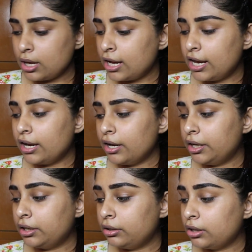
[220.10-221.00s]

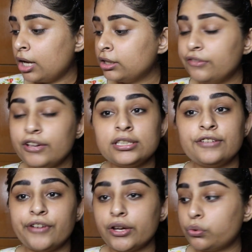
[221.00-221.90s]
and otherwise
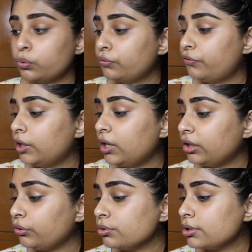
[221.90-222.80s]
if I don't feel
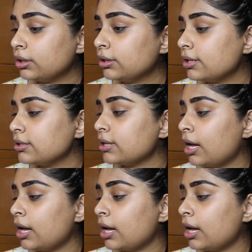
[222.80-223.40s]
like using this,